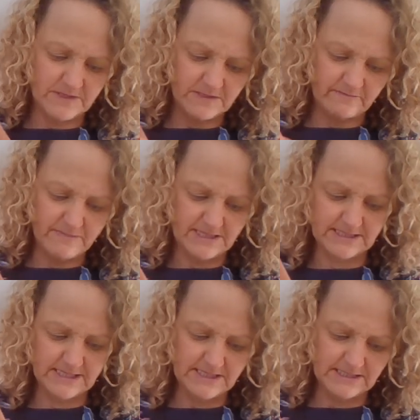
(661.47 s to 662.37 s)
so I've
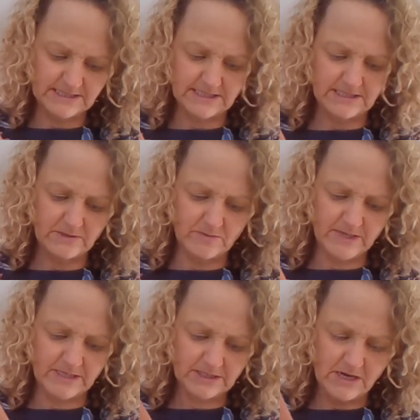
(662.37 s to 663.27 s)
mixed in just a little bit.
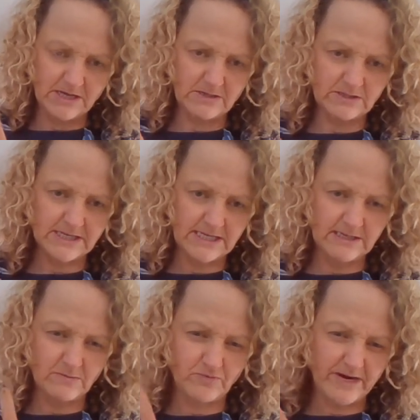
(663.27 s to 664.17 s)
It kind of looks like
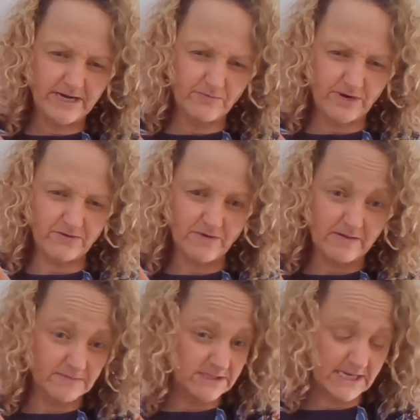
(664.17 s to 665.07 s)
little
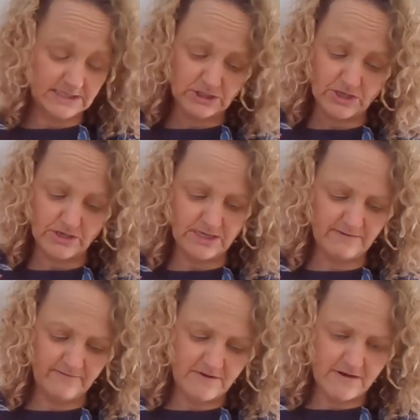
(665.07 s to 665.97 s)
breadcrumbs, and that's totally
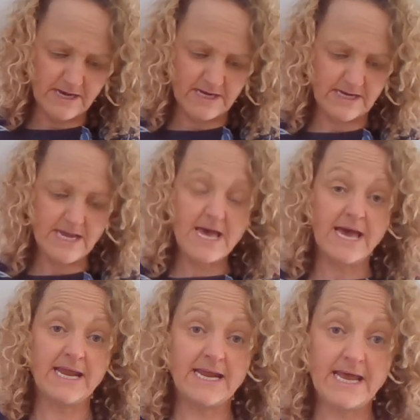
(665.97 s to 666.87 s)
fine.
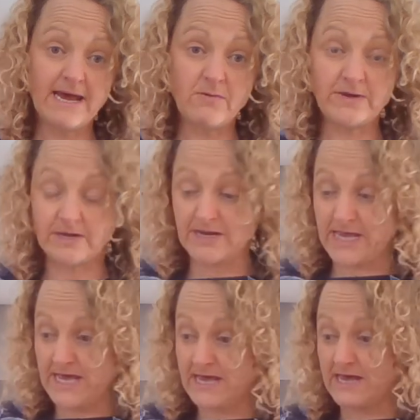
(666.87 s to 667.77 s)
And now we're going to
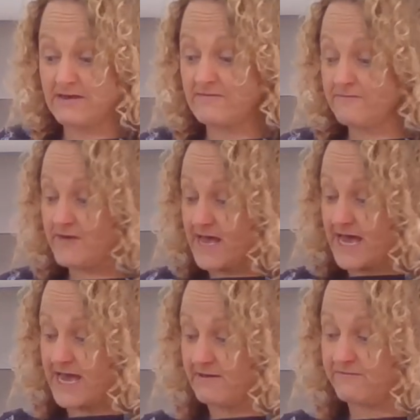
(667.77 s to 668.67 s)
have
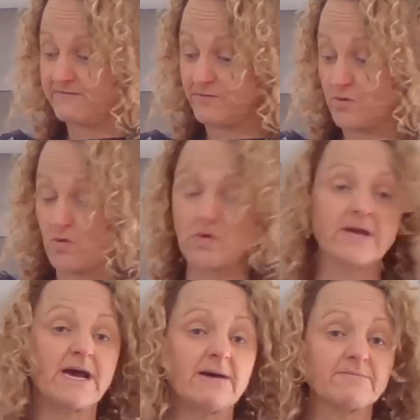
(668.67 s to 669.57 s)
our 4
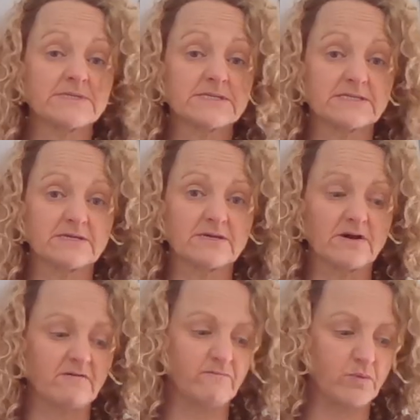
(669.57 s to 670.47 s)
cups
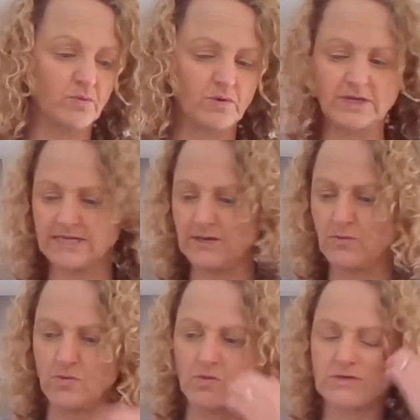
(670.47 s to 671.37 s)
of boiling
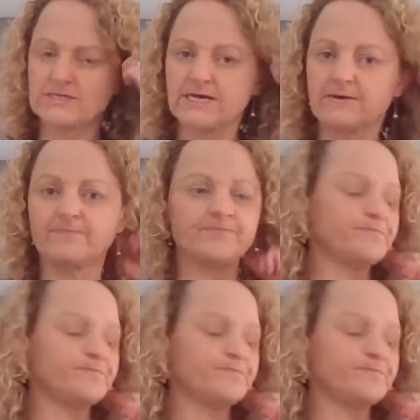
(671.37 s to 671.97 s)
water.